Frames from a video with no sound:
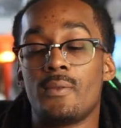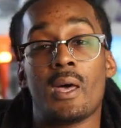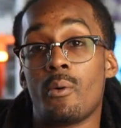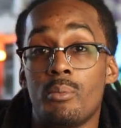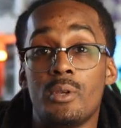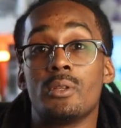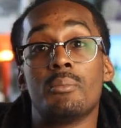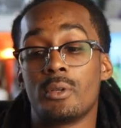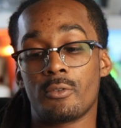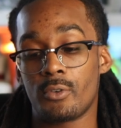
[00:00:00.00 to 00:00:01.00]
That would be the
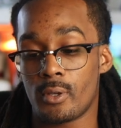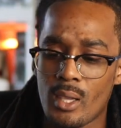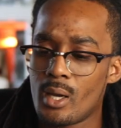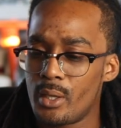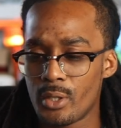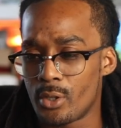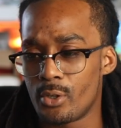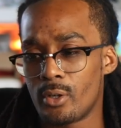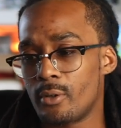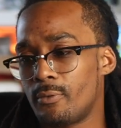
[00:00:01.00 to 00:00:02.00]
benefit.
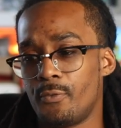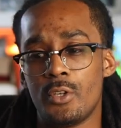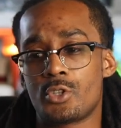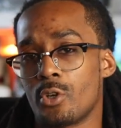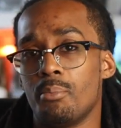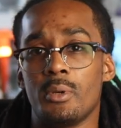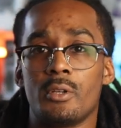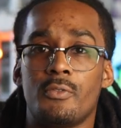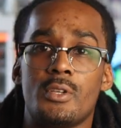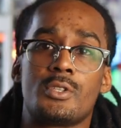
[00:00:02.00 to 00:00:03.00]
Another feature
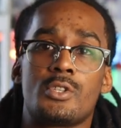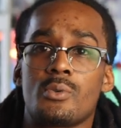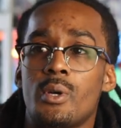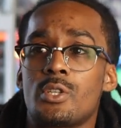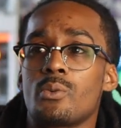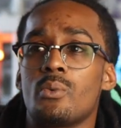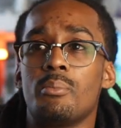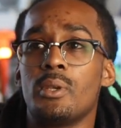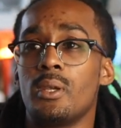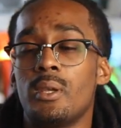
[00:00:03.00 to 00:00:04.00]
benefit situation would
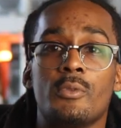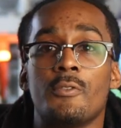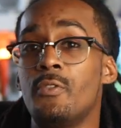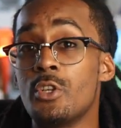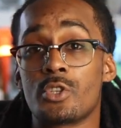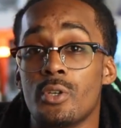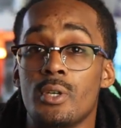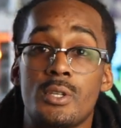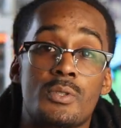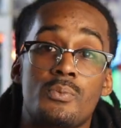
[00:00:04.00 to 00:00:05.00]
be, the feature
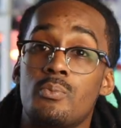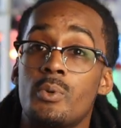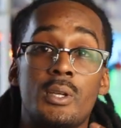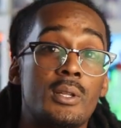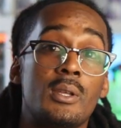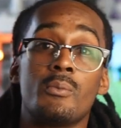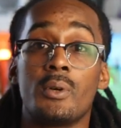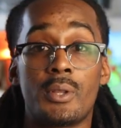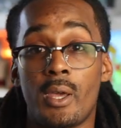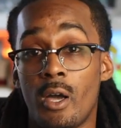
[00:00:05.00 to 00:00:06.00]
is we clean
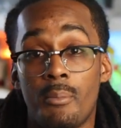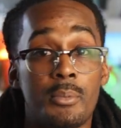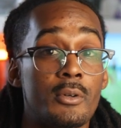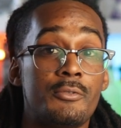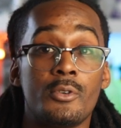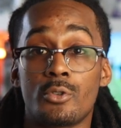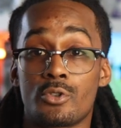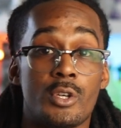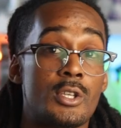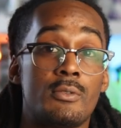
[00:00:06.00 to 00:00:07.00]
with HEPA
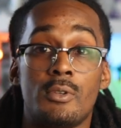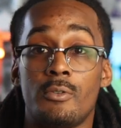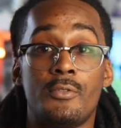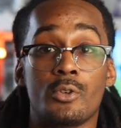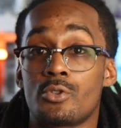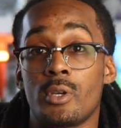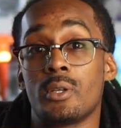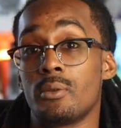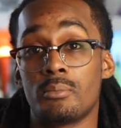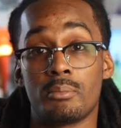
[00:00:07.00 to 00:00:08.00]

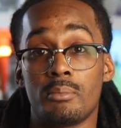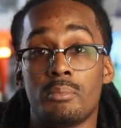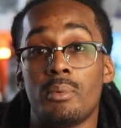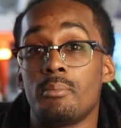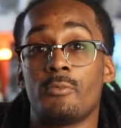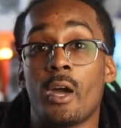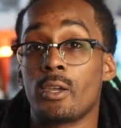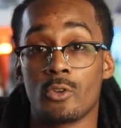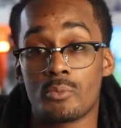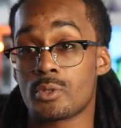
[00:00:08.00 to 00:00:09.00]
filtrated
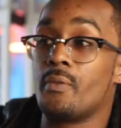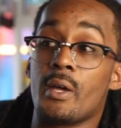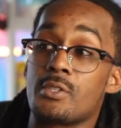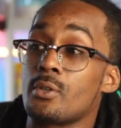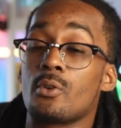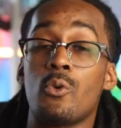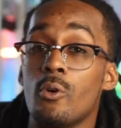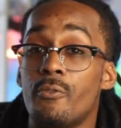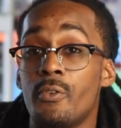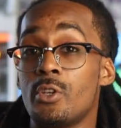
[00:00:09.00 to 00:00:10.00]
vacuums. That's a cool
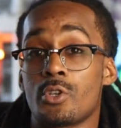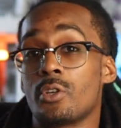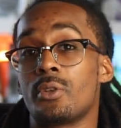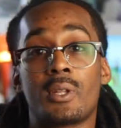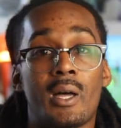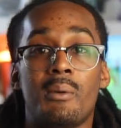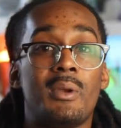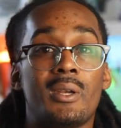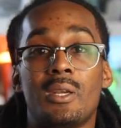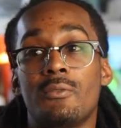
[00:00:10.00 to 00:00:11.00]
feature. The client may
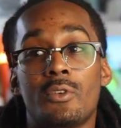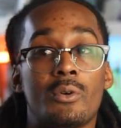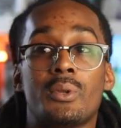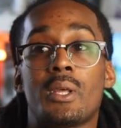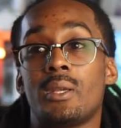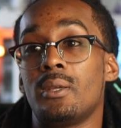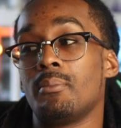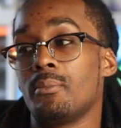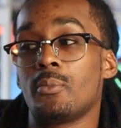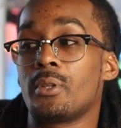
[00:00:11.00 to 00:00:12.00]
not even know what
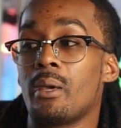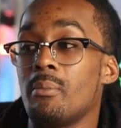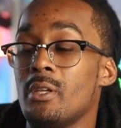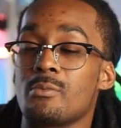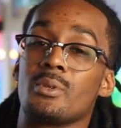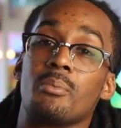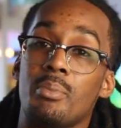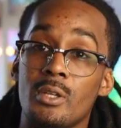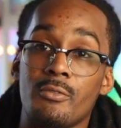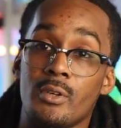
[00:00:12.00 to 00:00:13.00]
that means, but the
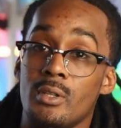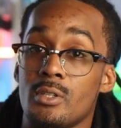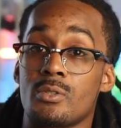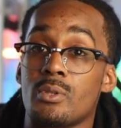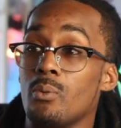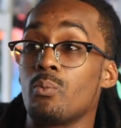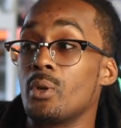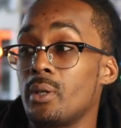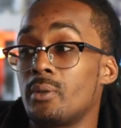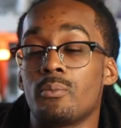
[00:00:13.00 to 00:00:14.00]
benefit is
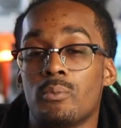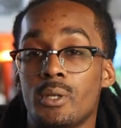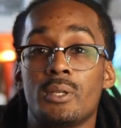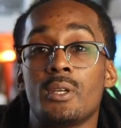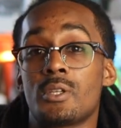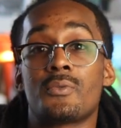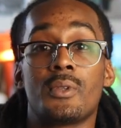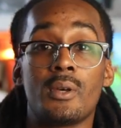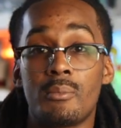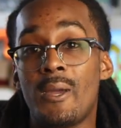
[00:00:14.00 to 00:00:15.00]
what it does for
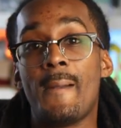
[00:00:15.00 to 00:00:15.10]
them